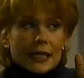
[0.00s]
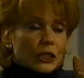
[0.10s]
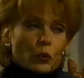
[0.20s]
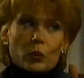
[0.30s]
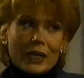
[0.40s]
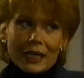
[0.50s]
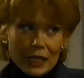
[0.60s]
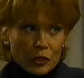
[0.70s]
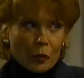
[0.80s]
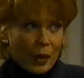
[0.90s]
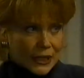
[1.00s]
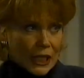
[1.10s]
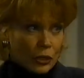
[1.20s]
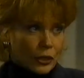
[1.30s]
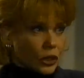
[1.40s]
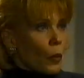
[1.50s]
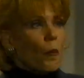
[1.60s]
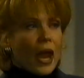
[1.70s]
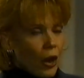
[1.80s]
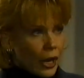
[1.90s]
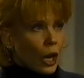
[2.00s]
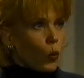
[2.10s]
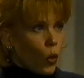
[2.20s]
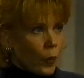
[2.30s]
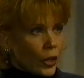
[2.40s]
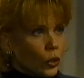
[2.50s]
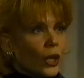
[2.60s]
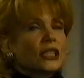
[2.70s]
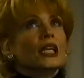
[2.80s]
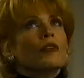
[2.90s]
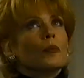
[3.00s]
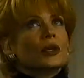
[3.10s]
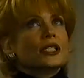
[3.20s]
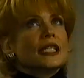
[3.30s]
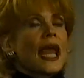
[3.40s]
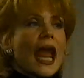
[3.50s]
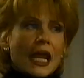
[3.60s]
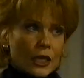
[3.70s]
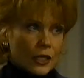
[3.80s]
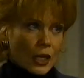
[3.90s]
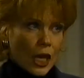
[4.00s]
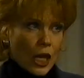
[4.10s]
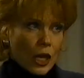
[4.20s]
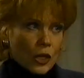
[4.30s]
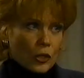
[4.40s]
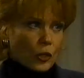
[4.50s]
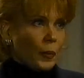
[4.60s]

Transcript: it really in your best interest to marry a woman who doesn't even pretend to be